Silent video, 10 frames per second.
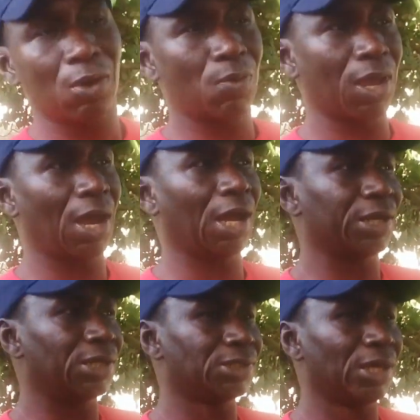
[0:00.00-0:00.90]
where at
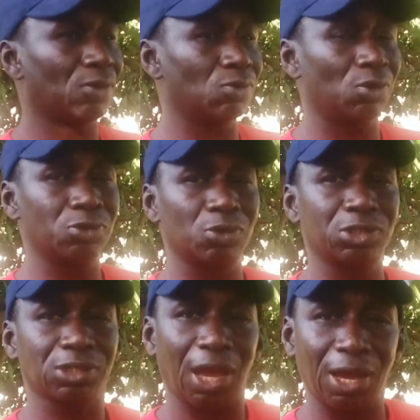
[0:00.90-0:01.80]
least they could also
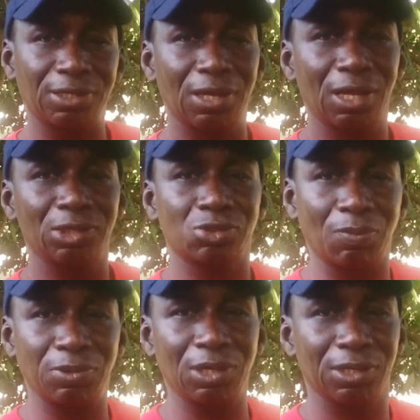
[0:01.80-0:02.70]
start
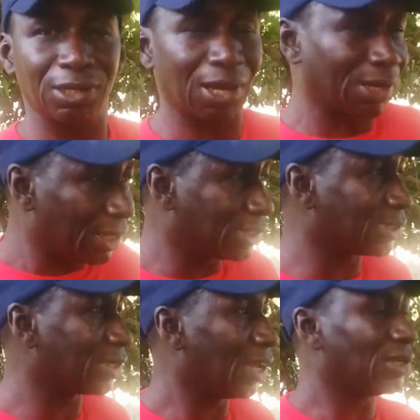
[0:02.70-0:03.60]
something that at
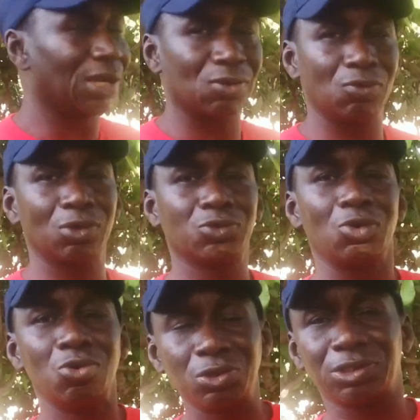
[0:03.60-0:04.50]
least they could also
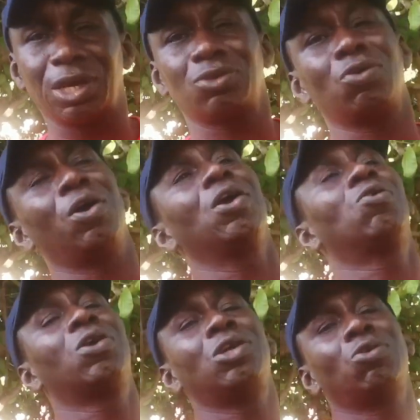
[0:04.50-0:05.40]
use that to
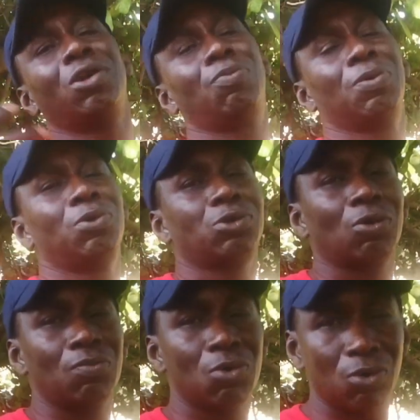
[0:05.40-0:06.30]
encourage other people to
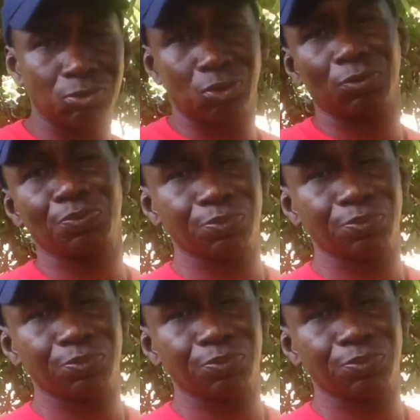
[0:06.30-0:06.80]
come home to.